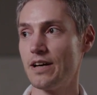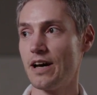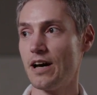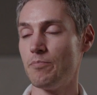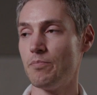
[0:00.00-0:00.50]

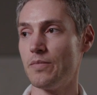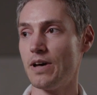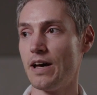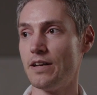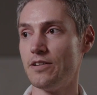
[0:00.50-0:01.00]
Um,
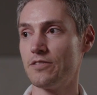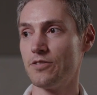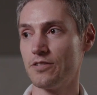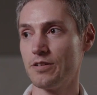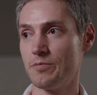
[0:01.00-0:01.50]
and it's
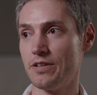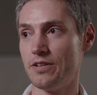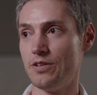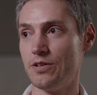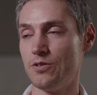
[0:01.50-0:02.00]
not something
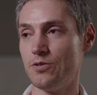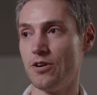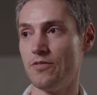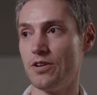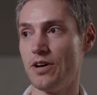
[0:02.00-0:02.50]
that you can do
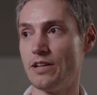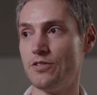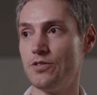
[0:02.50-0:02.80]
overnight.